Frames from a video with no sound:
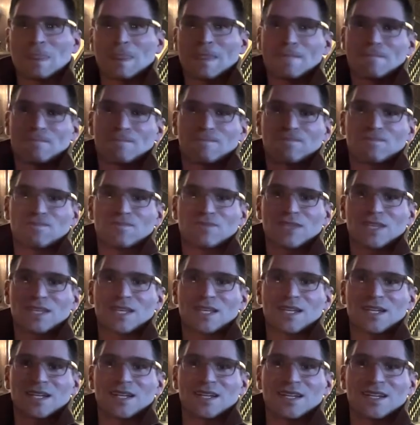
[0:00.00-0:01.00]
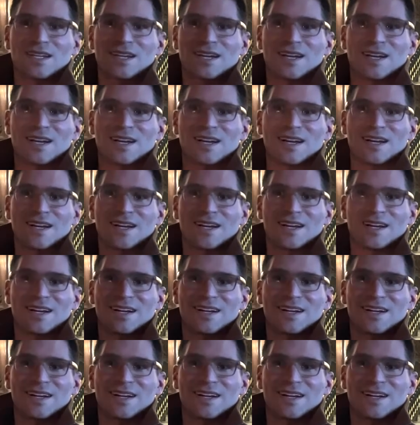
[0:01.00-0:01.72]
(silence)